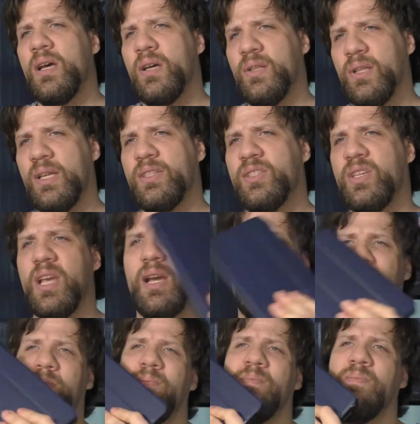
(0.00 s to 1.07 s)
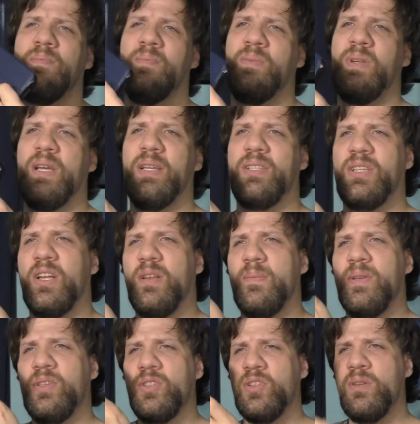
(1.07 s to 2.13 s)
Let's go. It's going
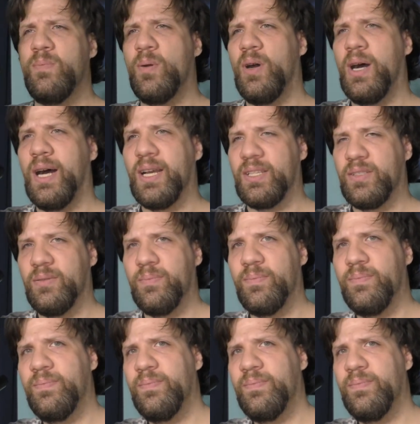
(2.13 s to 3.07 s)
to be super awesome.